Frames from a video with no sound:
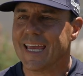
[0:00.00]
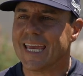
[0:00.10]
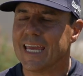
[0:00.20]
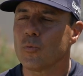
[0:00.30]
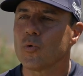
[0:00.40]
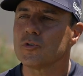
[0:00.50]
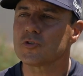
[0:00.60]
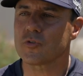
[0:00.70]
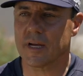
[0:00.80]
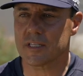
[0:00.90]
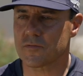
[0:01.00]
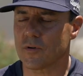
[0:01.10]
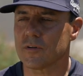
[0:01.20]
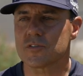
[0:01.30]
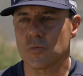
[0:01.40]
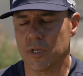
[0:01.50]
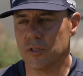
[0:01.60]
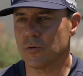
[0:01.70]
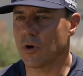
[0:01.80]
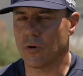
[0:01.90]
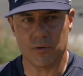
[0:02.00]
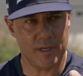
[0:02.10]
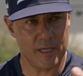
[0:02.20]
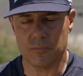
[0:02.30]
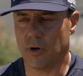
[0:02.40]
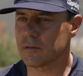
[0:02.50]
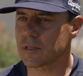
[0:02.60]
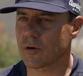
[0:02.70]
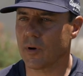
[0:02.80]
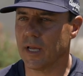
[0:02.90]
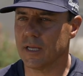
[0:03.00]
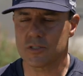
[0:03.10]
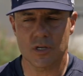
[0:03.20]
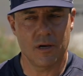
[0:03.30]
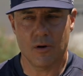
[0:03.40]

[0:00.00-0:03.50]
It will transfer to when you go hit balls on a range